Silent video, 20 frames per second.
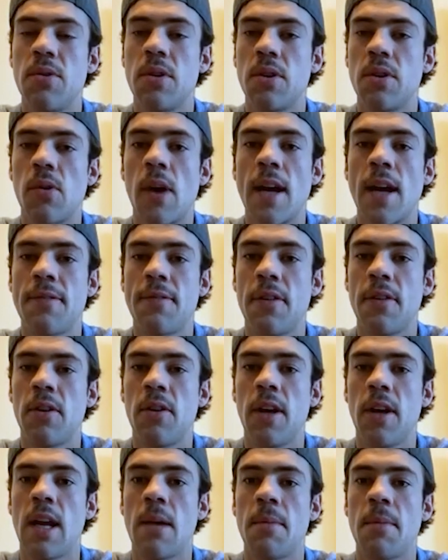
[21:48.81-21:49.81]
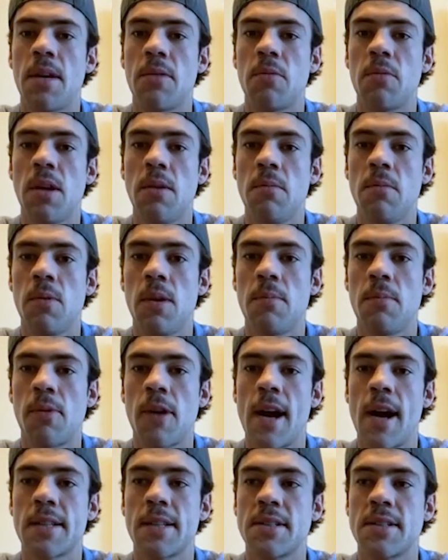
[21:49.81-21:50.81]
you in the right feeling. I mean, we
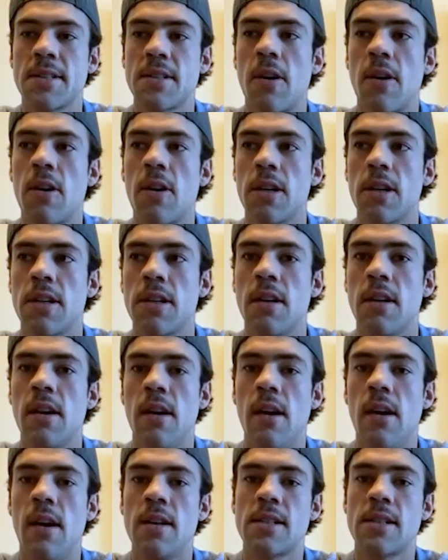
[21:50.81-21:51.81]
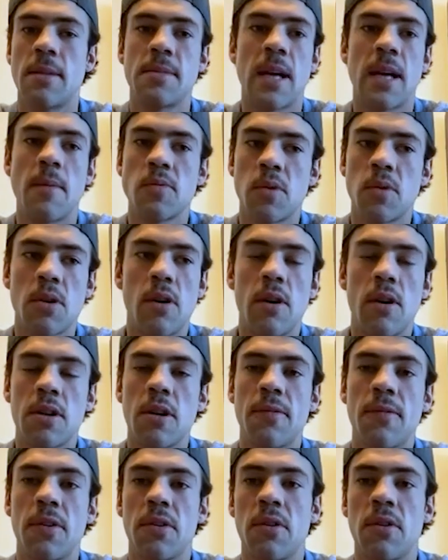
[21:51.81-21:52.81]
practice hard and sometimes we'll go out
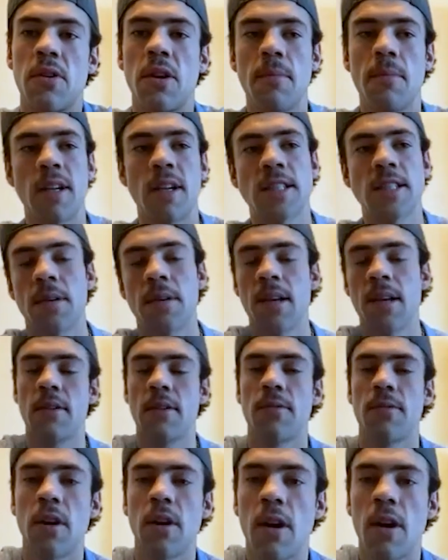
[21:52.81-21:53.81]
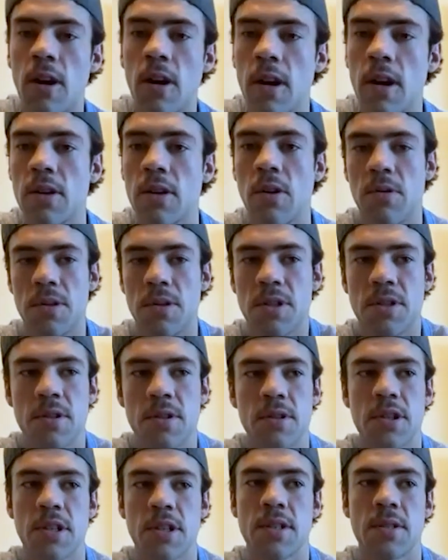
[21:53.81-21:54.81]
there for 30 minutes, but even if we are, a coach
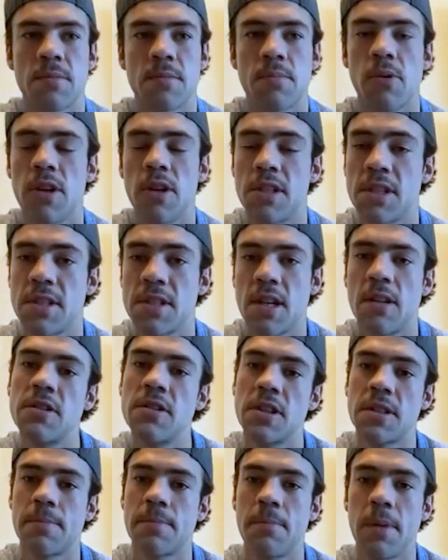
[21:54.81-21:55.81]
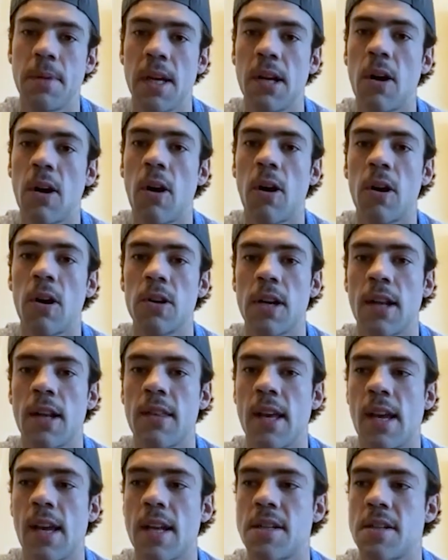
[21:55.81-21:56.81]
just preaches on just being hard. And I
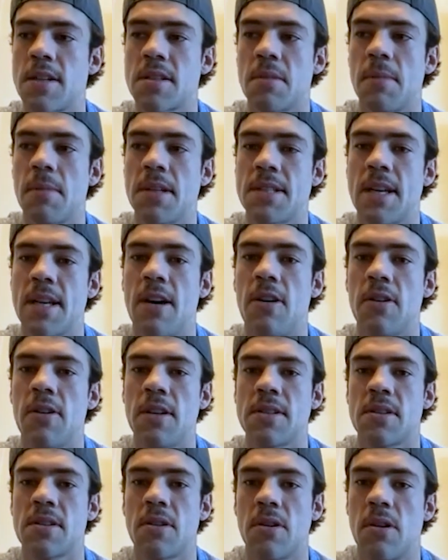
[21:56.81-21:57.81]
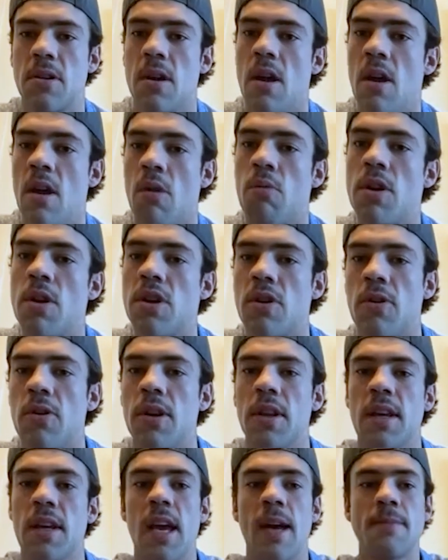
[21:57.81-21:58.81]
think it's just a mentality. So when you go
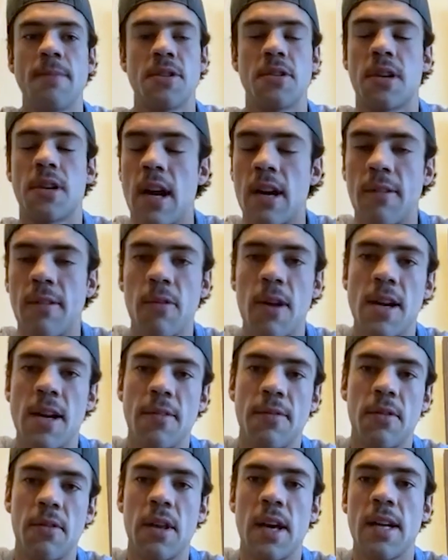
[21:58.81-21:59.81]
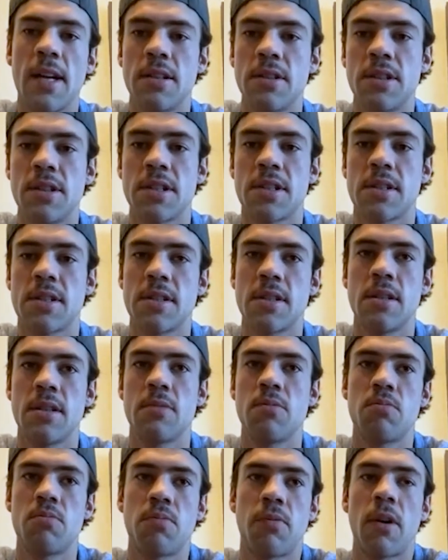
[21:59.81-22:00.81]
into the games, you're kind of ready for that. And just
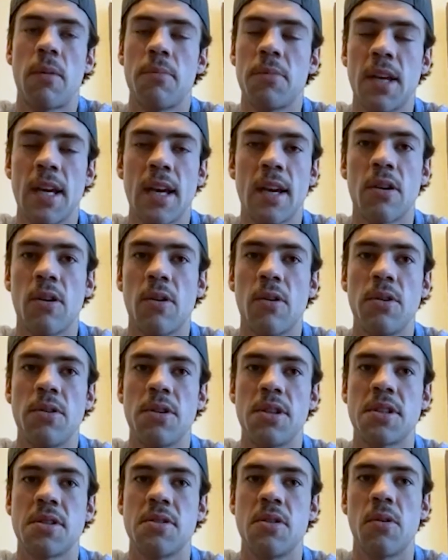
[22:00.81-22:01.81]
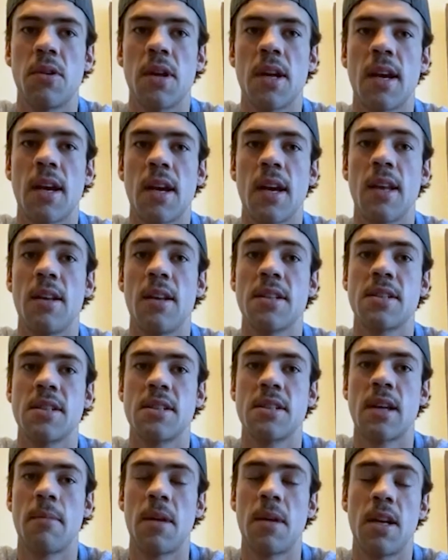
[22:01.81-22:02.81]
from the get-go, you just know that, hey, this
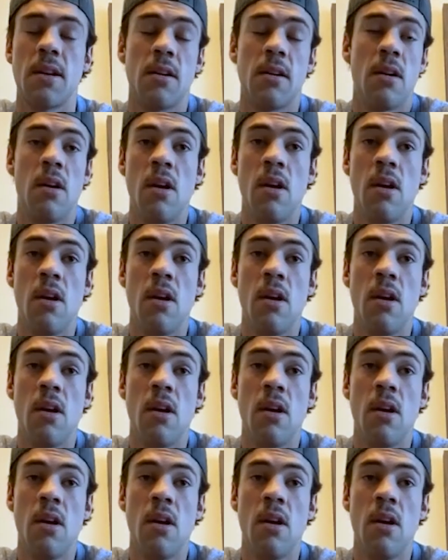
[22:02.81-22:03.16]
is, I mean,